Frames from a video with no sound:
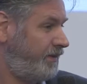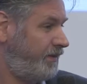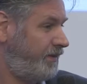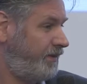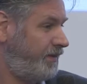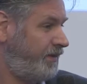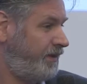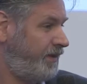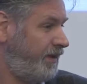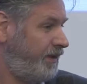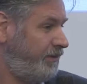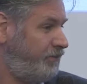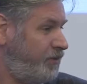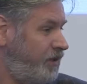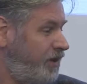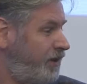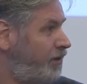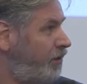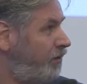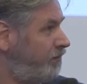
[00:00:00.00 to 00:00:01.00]
they
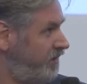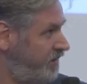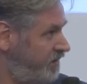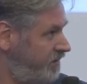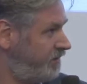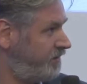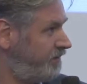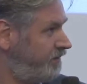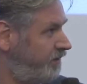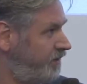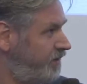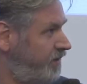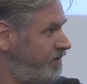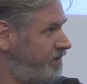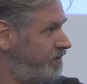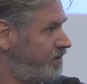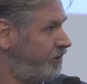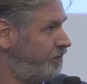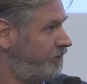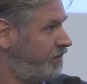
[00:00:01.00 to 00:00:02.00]
will commit.
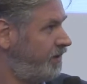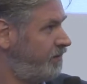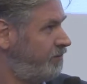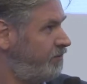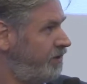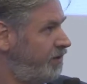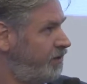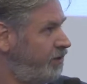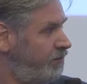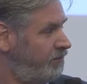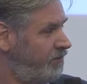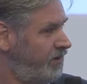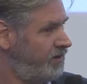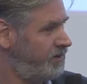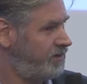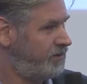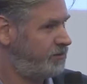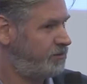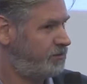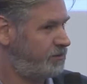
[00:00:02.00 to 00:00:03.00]
So they will
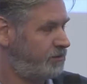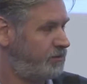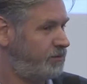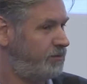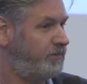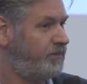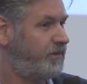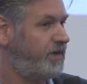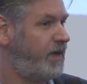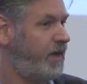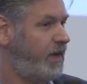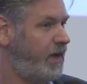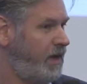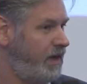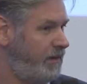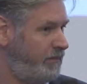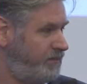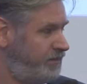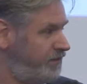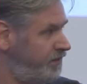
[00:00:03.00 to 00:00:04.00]
commit to
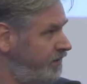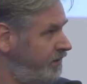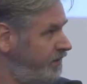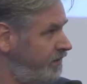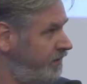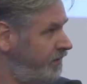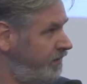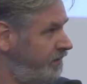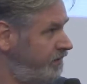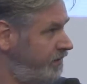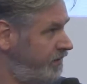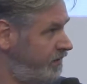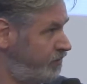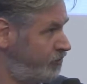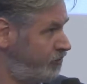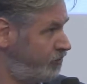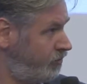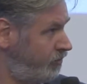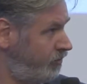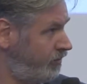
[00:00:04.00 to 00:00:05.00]
help the
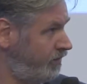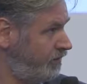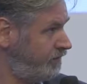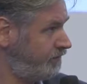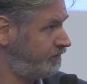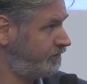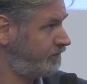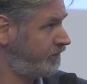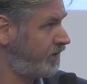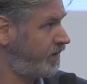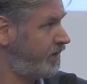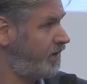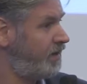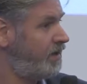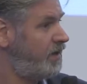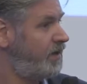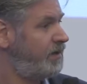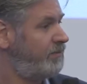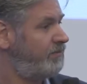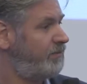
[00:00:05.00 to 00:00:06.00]
school,
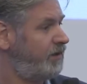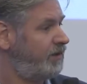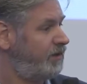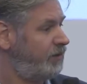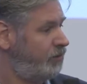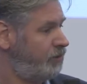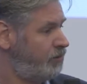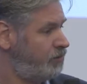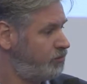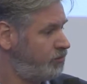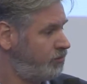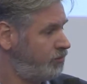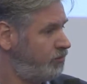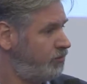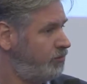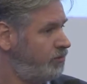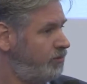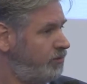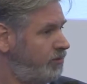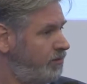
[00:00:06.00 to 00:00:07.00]
but
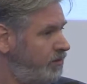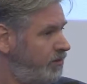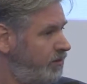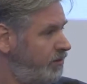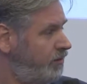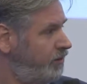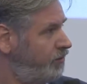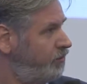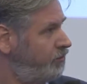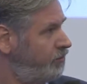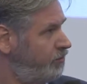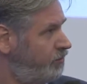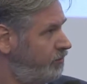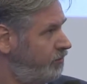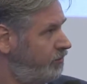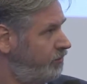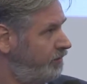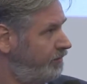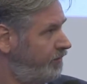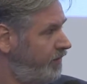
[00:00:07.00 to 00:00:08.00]
also
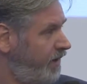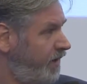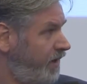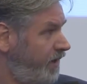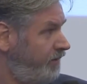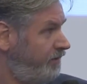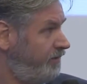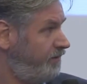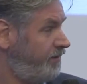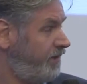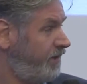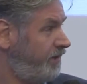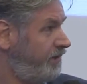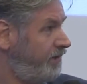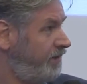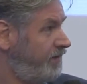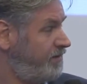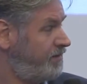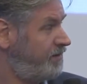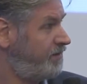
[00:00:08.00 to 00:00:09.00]
to have at
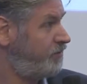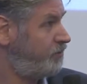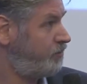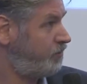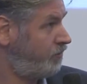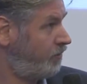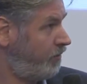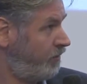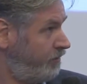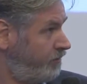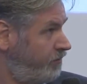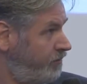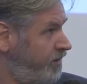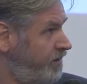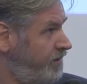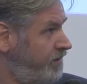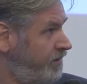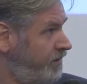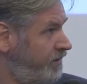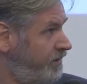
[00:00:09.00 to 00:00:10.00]
least 2 or 3
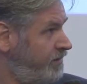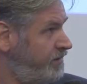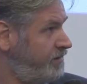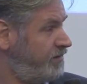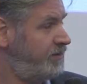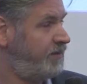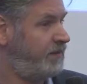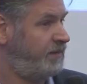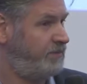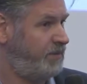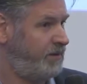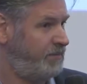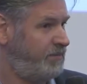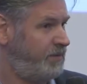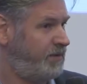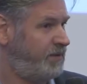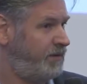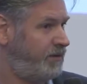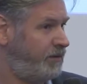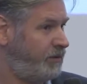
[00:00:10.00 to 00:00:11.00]
years the
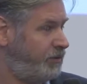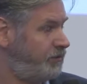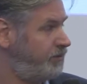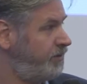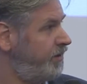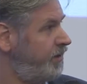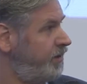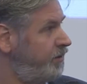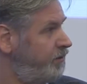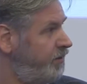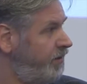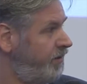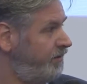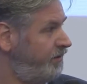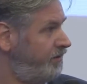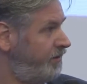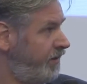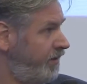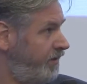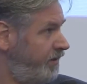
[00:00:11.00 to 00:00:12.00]
people already
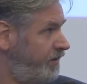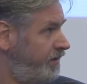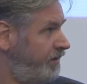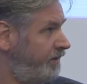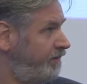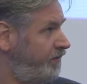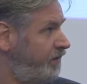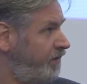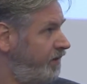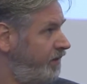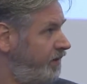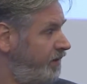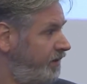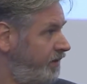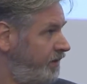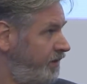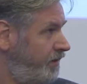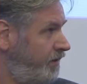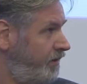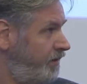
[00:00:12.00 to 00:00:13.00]
qualified
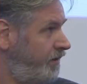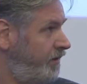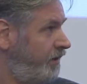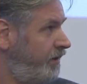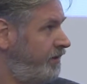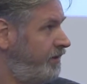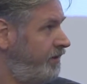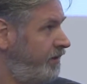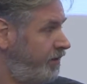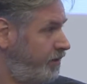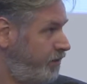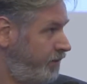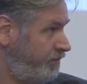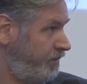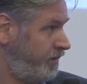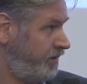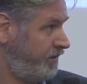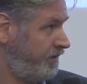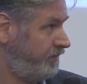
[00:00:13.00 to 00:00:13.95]
in their company.